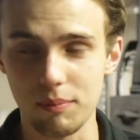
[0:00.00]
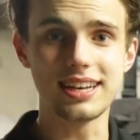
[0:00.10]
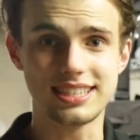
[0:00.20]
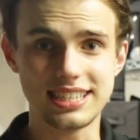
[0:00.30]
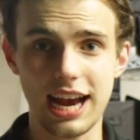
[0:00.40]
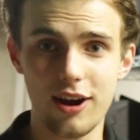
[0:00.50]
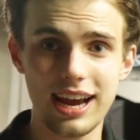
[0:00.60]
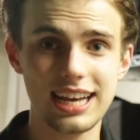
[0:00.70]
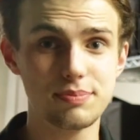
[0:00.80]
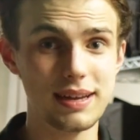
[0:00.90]
Because this
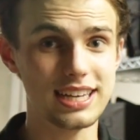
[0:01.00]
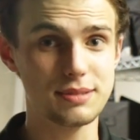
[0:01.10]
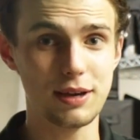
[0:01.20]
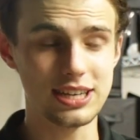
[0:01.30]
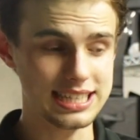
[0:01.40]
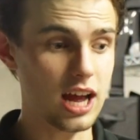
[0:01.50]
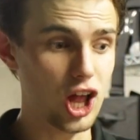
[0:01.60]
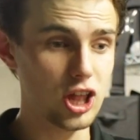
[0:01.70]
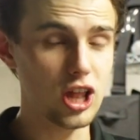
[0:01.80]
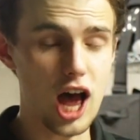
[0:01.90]
area has been experiencing
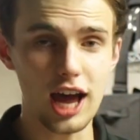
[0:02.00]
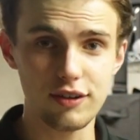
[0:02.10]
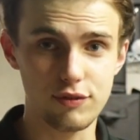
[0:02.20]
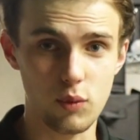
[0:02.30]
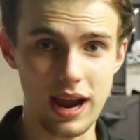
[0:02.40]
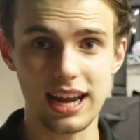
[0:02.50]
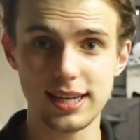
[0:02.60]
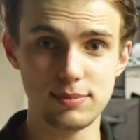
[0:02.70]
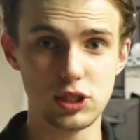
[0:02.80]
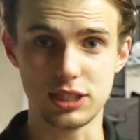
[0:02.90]
a lot of
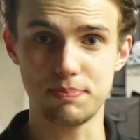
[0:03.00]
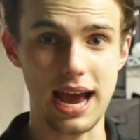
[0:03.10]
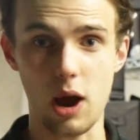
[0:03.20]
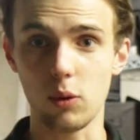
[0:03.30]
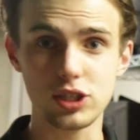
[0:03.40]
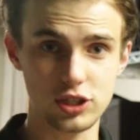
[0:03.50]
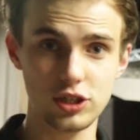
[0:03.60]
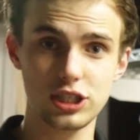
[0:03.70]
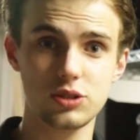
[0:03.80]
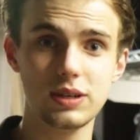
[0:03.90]
random just power
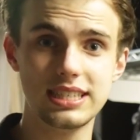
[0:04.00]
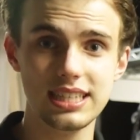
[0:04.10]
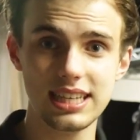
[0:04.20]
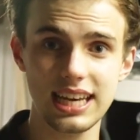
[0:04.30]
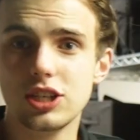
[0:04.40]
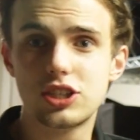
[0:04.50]
surges recently.